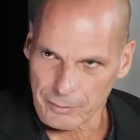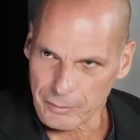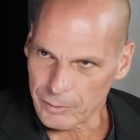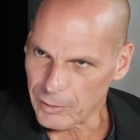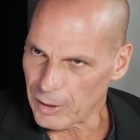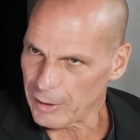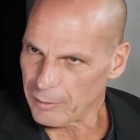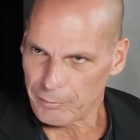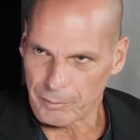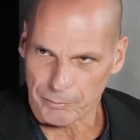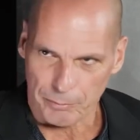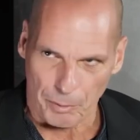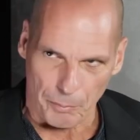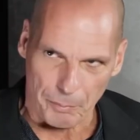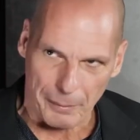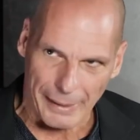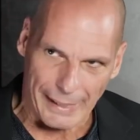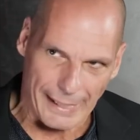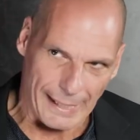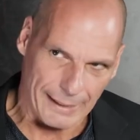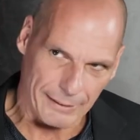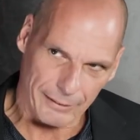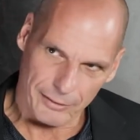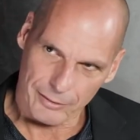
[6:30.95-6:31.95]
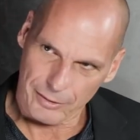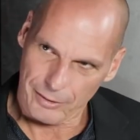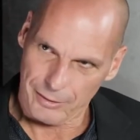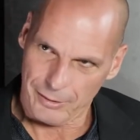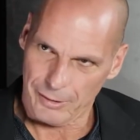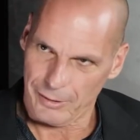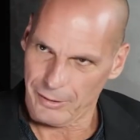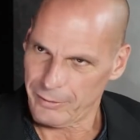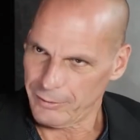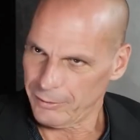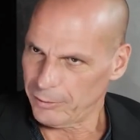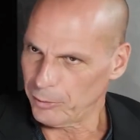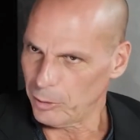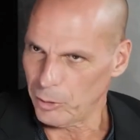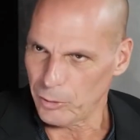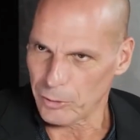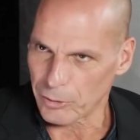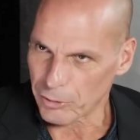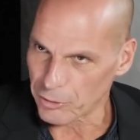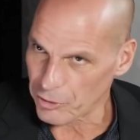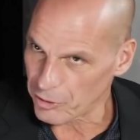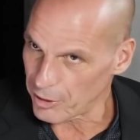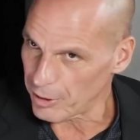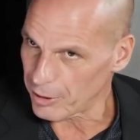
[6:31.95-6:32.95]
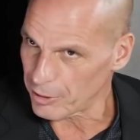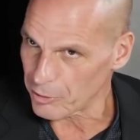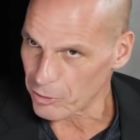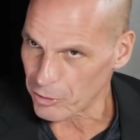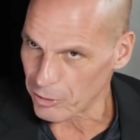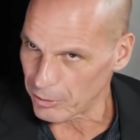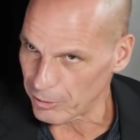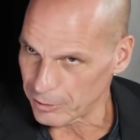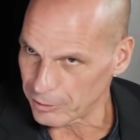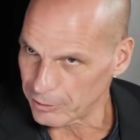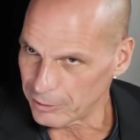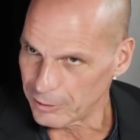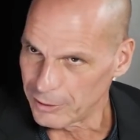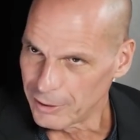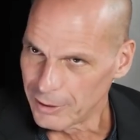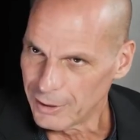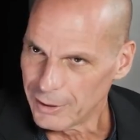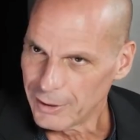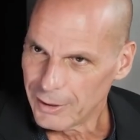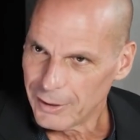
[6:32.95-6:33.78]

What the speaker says: going from Kent to Yorkshire and so on,